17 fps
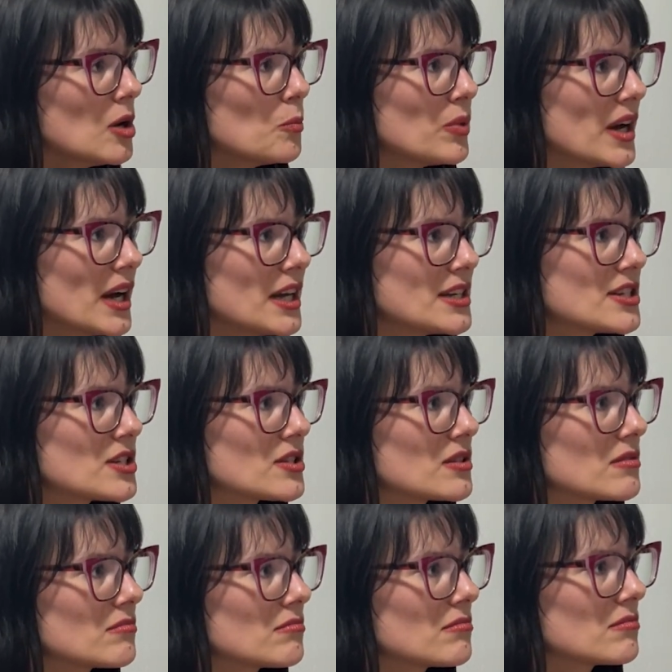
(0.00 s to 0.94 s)
But
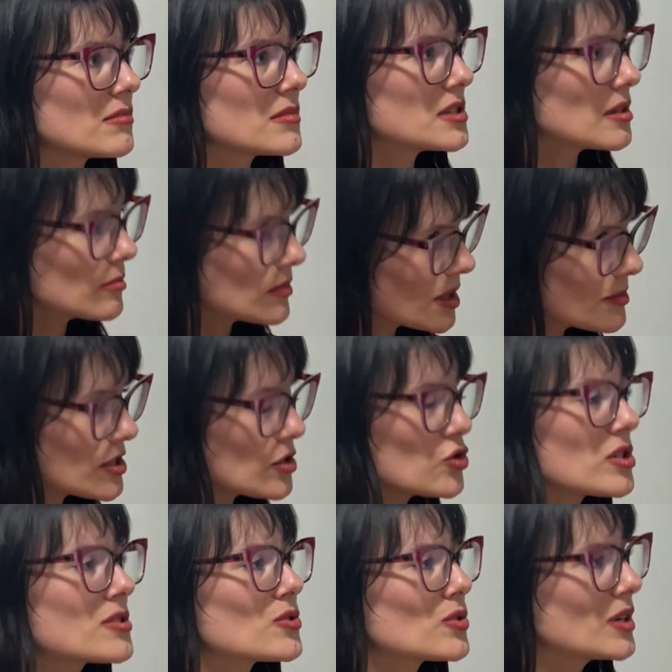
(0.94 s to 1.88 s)
sometimes it's
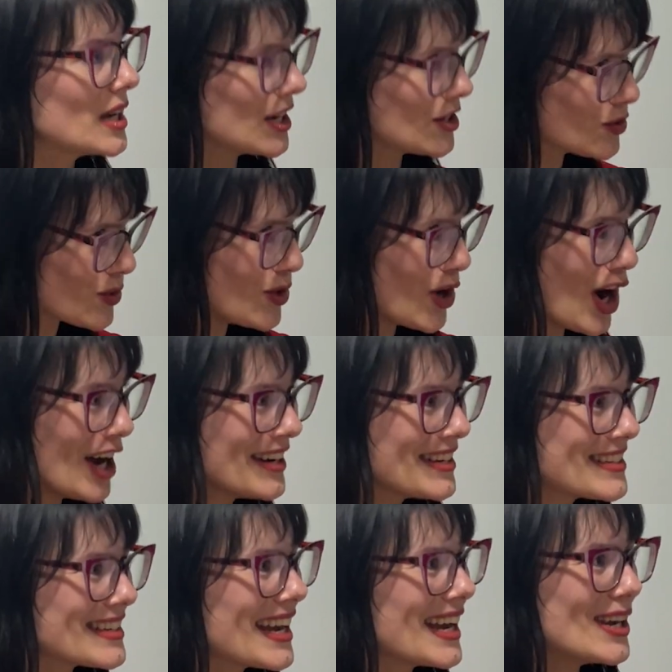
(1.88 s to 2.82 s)
just okay to
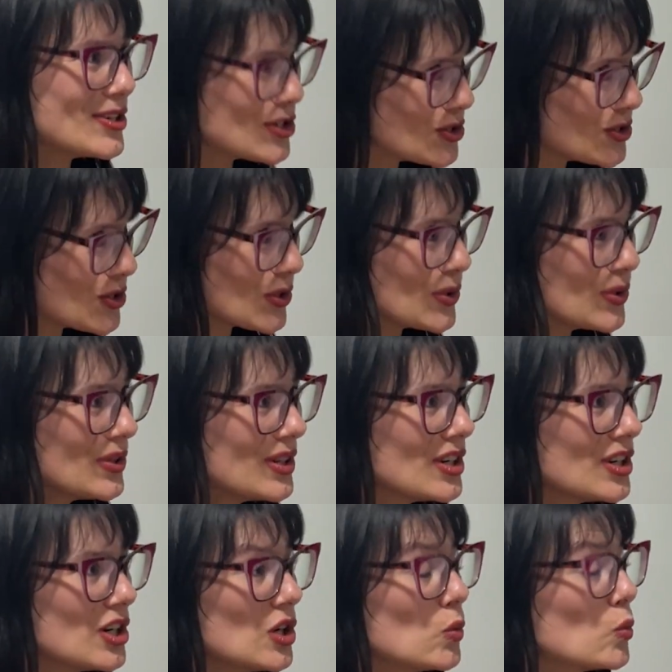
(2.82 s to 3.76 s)
not and to do
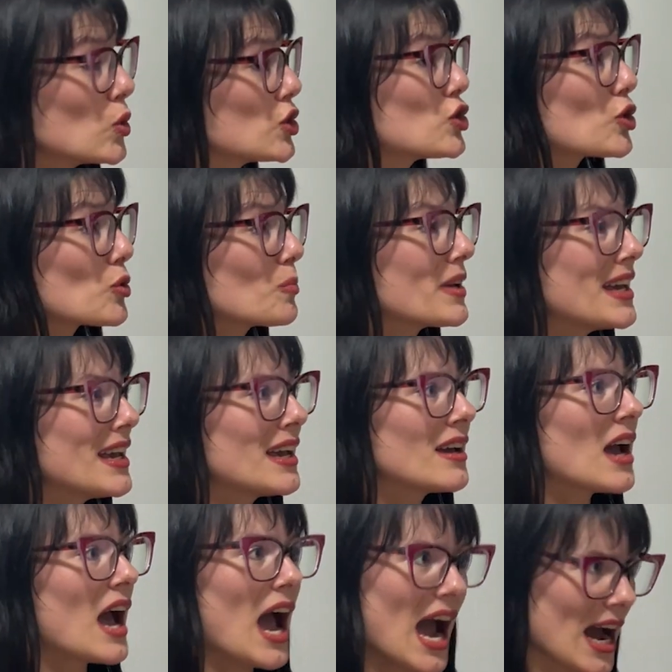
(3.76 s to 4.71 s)
what you're
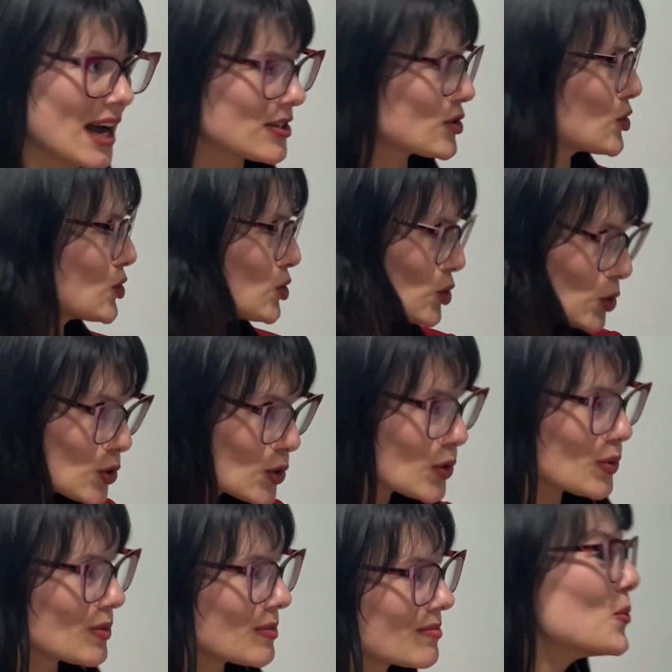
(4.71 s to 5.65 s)
being asked to do.